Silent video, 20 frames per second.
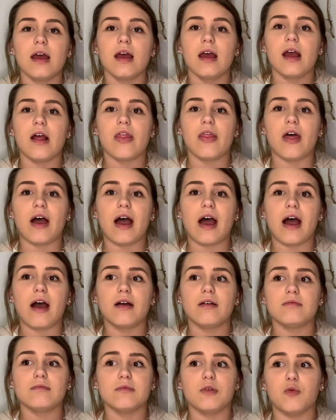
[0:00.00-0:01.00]
that
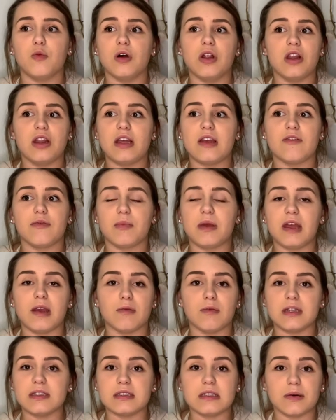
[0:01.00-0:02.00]
will leave me
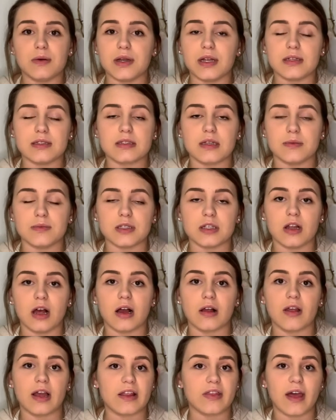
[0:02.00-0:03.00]
when someone else comes
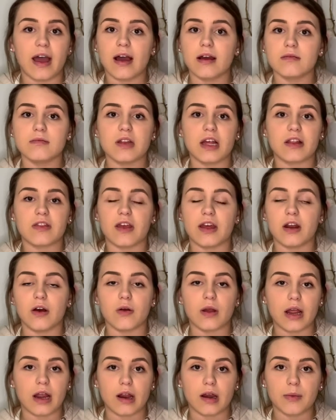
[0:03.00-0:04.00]
along like that. Like, they
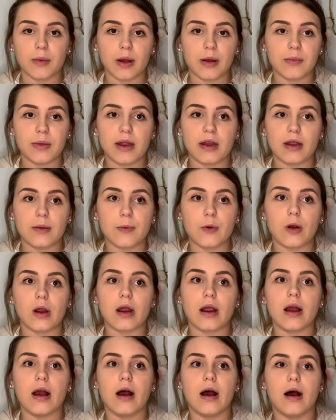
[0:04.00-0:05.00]
don't care about me
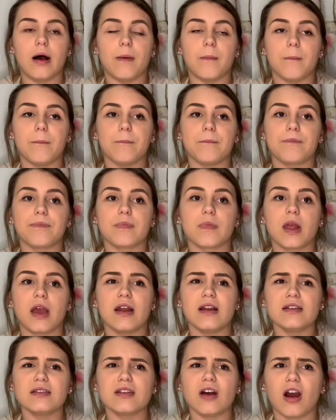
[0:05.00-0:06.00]
anymore. And
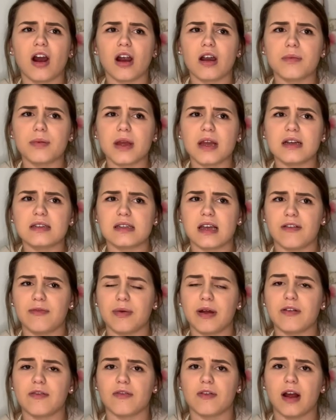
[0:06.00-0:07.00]
it's hard because I've
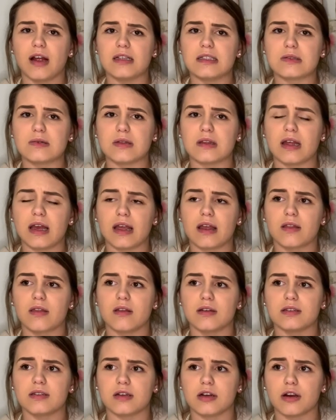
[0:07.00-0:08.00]
been friends with like
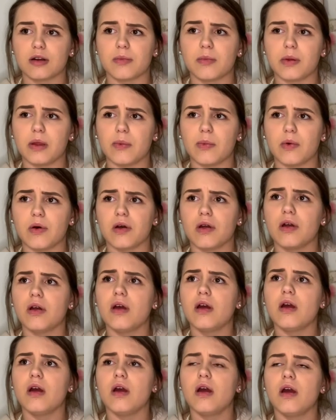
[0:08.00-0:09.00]
the certain people
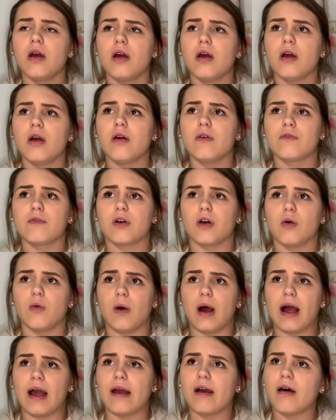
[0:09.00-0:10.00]
for a
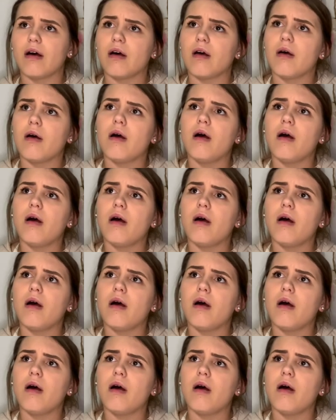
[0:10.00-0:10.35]
while.